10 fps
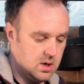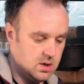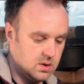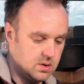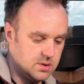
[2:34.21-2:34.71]

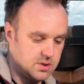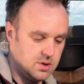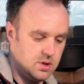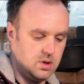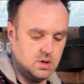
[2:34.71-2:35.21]
I'm going
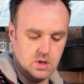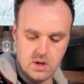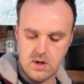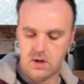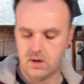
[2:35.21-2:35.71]
to do
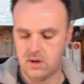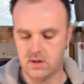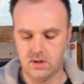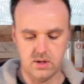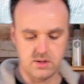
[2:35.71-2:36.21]

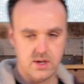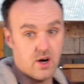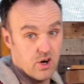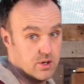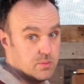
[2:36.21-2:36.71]
is get
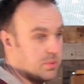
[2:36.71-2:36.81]
our onion